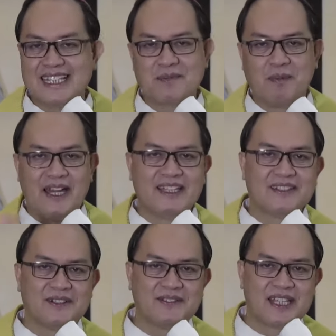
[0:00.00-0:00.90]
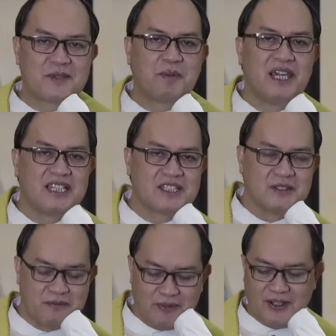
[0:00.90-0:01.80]
spite of the speech
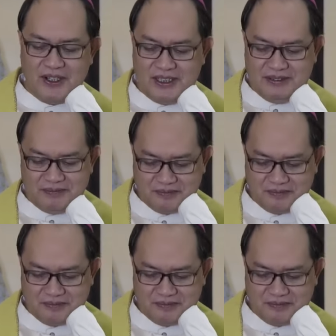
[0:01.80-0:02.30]
of Paul,